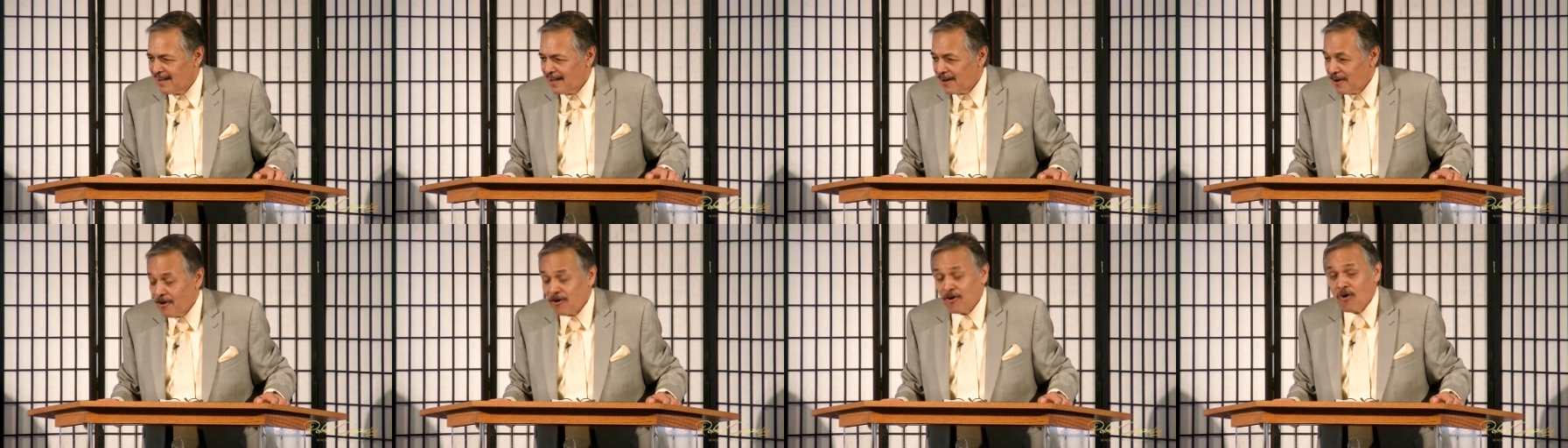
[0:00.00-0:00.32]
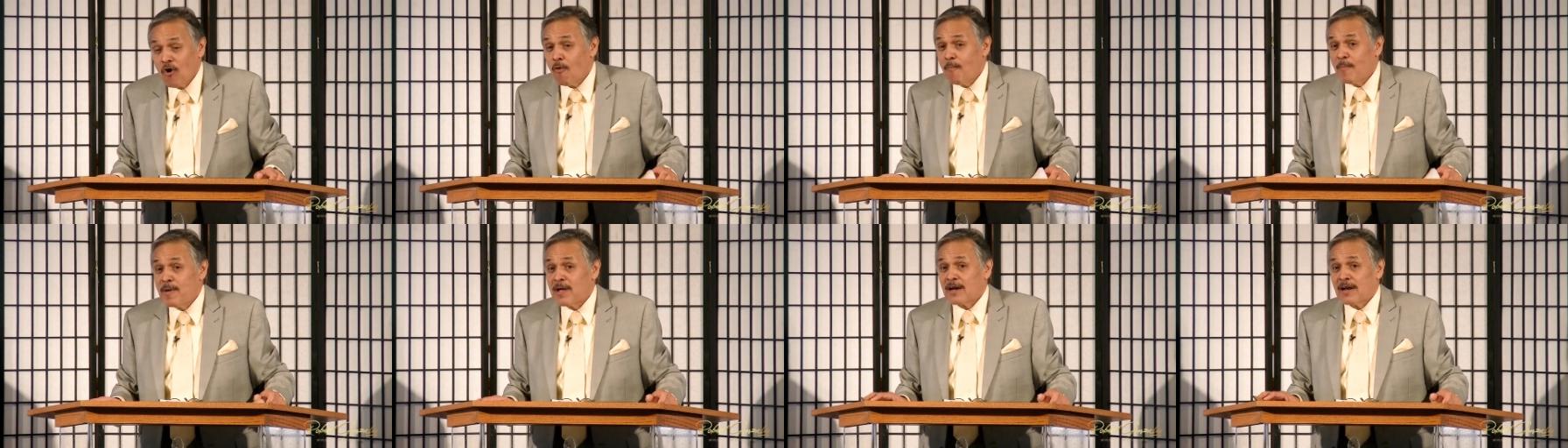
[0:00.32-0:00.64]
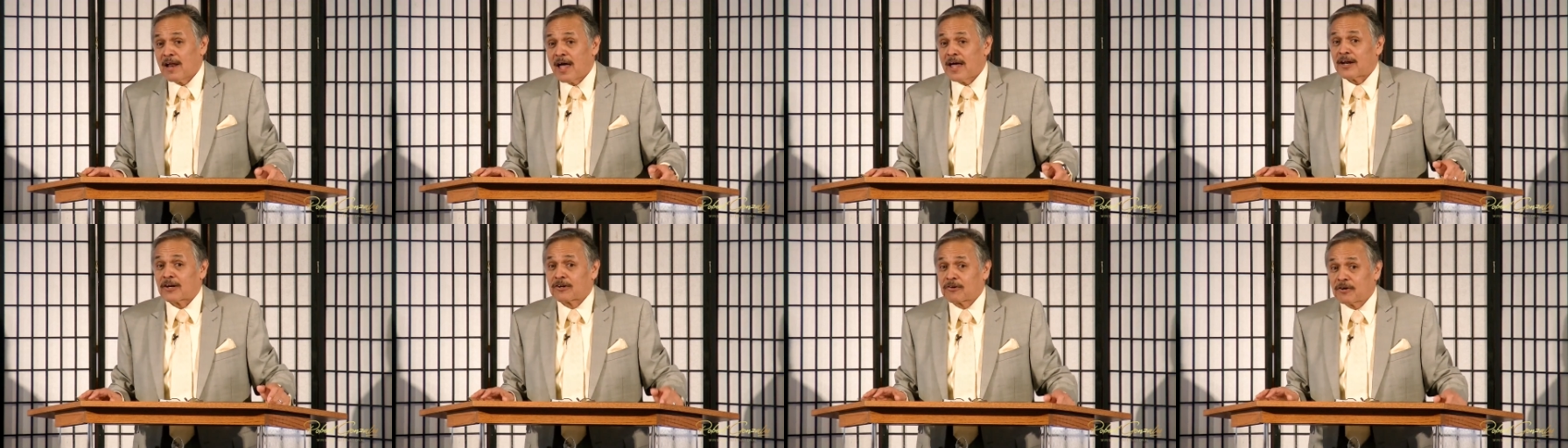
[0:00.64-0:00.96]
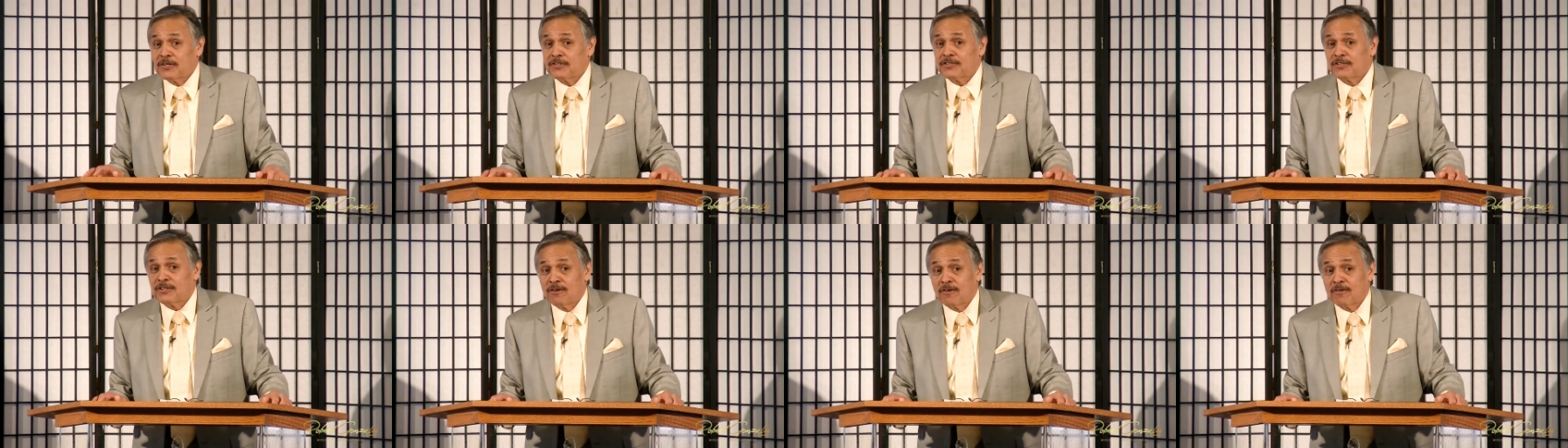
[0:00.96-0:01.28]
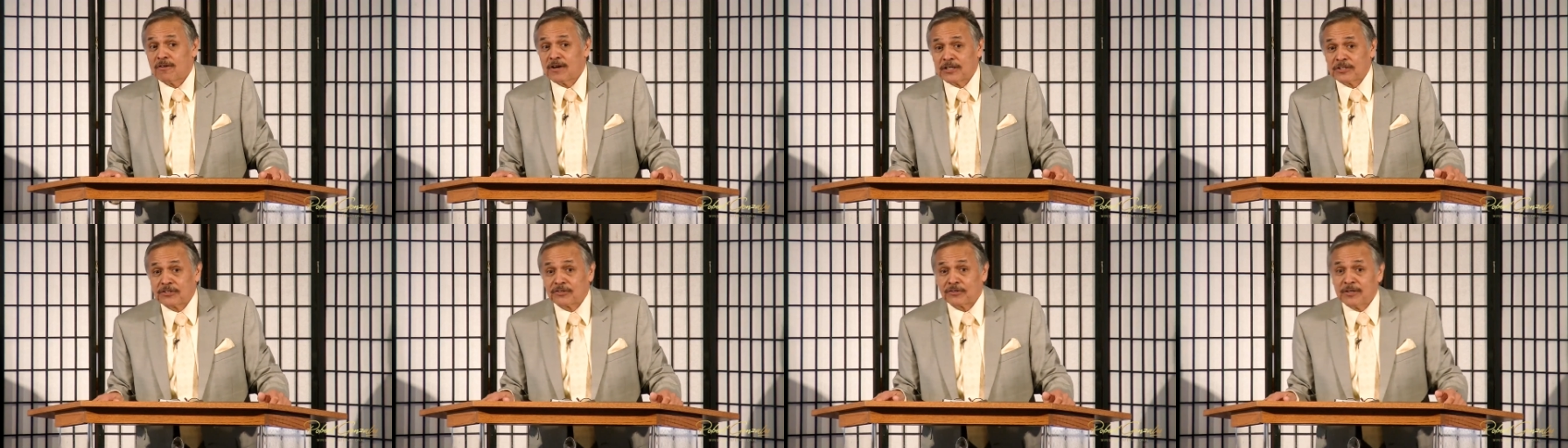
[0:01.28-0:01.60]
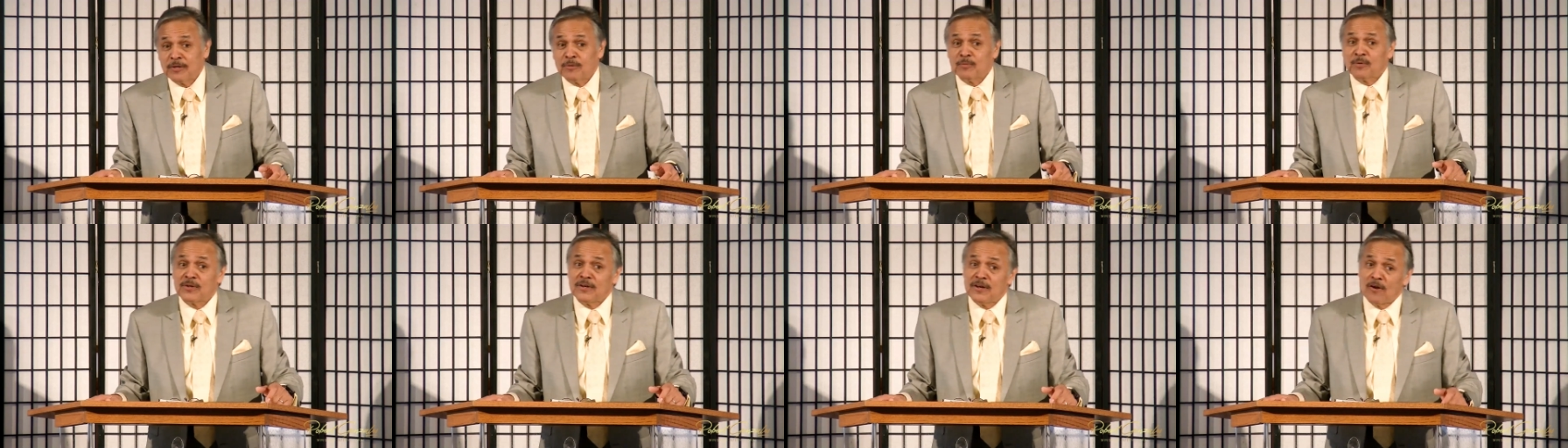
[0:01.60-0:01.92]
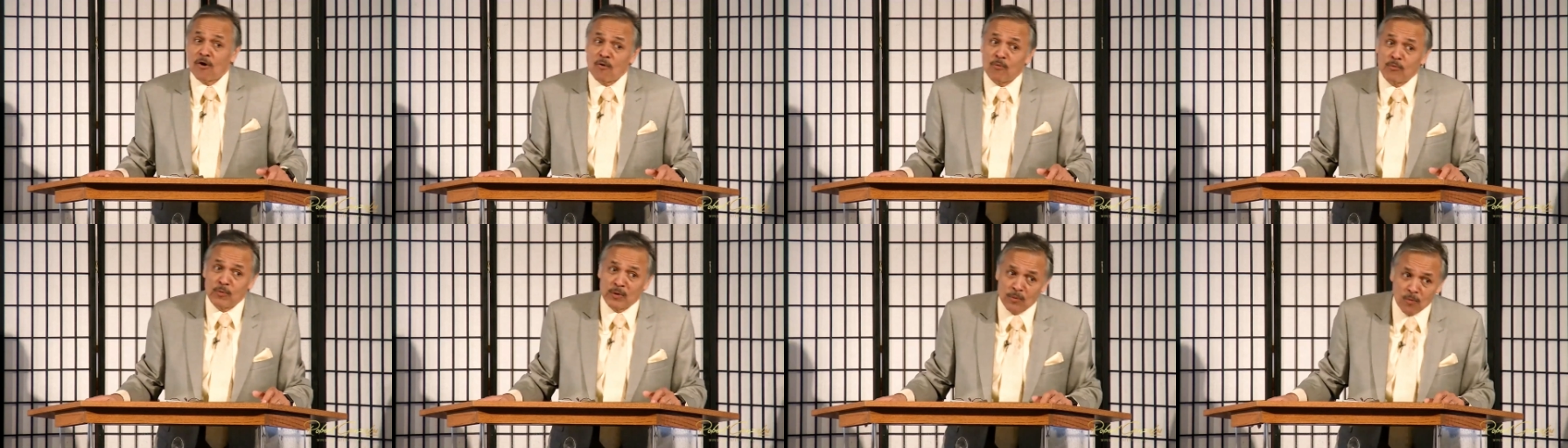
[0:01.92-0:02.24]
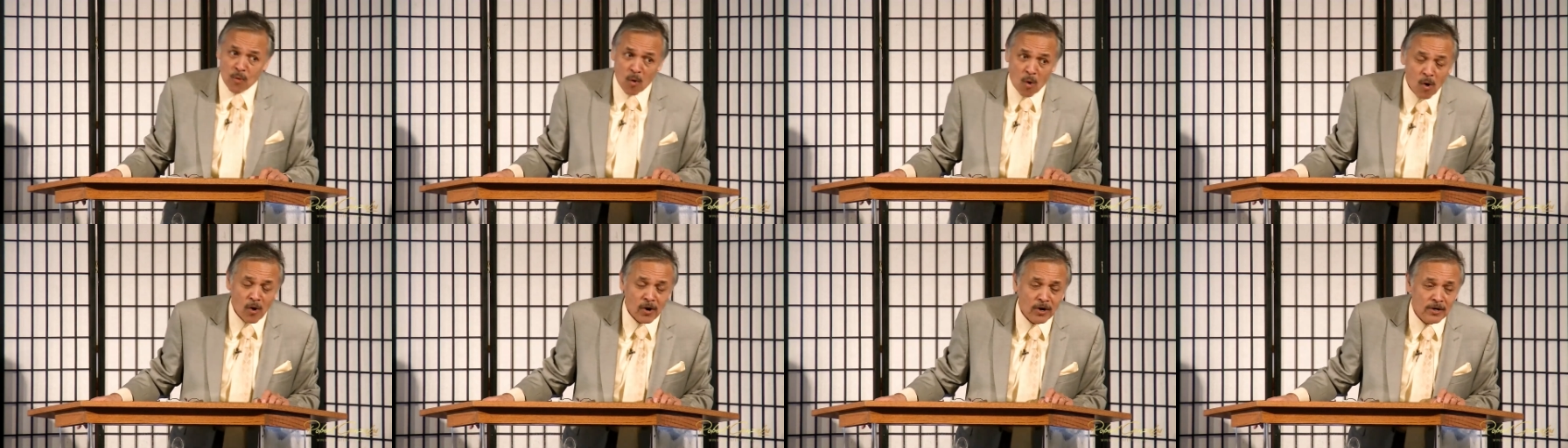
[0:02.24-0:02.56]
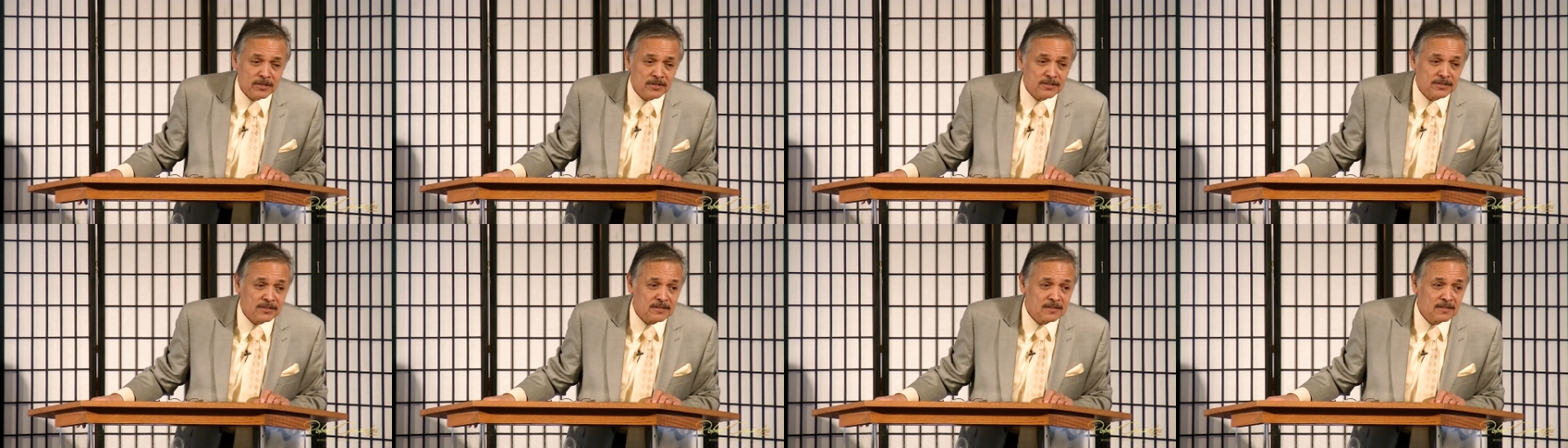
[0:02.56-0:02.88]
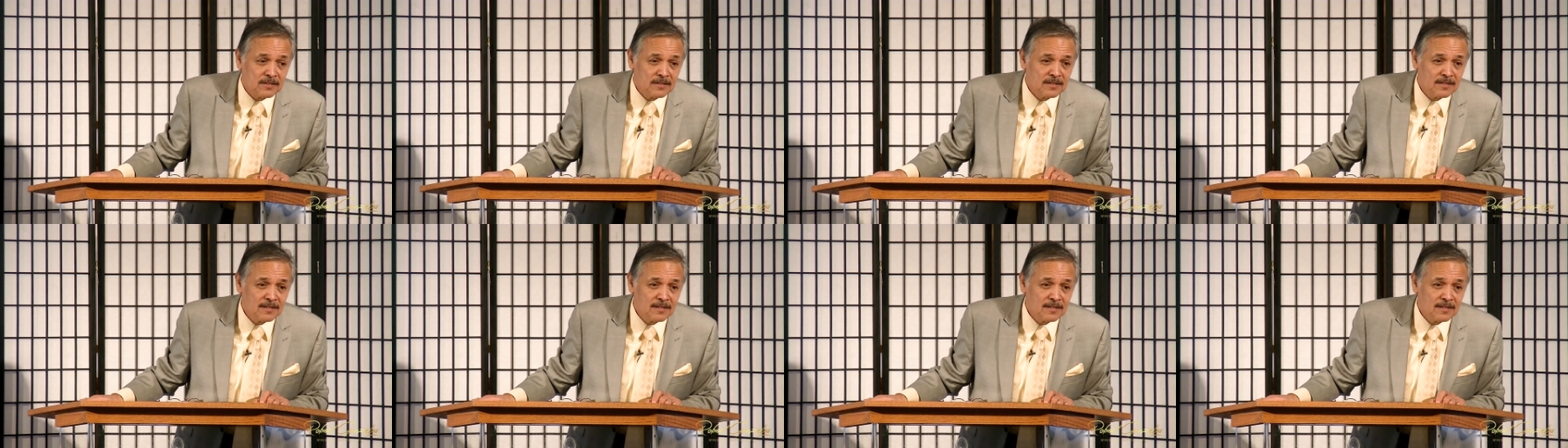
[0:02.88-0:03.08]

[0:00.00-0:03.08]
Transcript: There are going to be a lot of Christians going to enter in with no rewards.